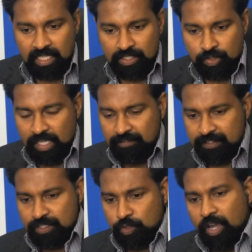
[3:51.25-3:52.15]
So then
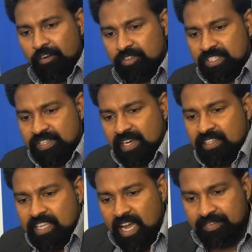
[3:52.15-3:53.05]
first you have to
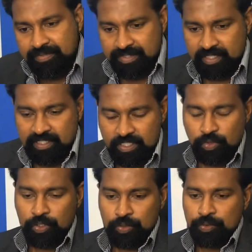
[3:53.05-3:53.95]
decide the answer.
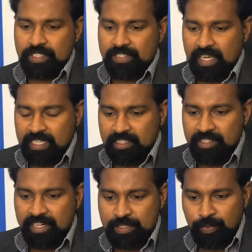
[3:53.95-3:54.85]
So you decide
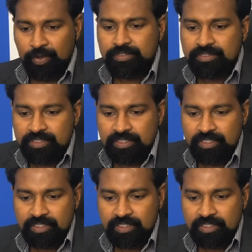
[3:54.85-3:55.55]
the response.